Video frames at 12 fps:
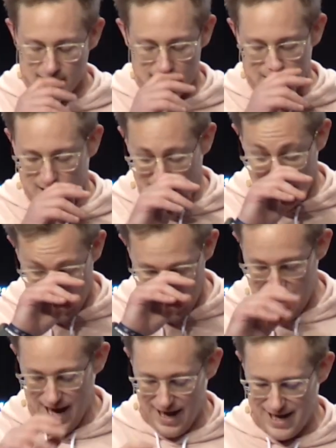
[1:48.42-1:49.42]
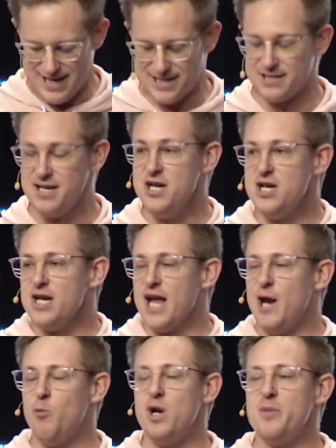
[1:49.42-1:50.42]
and, he says,
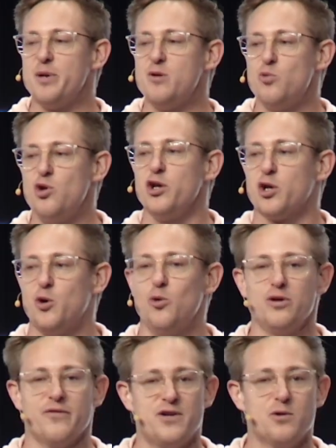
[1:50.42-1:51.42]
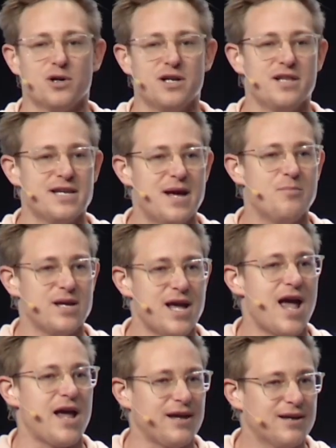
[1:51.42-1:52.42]
it would have been really cool if you were in the
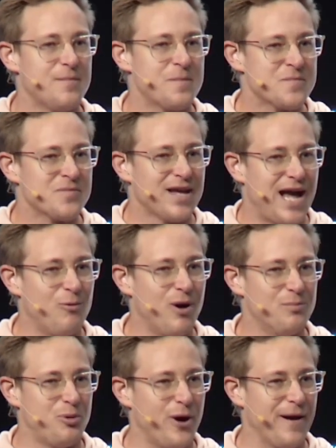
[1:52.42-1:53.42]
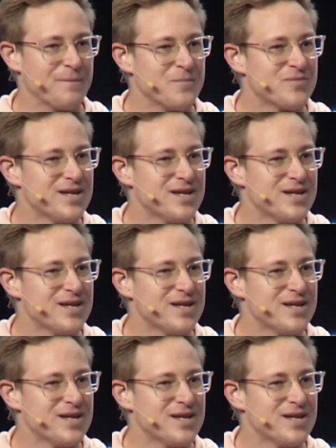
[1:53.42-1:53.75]
NBA at one point.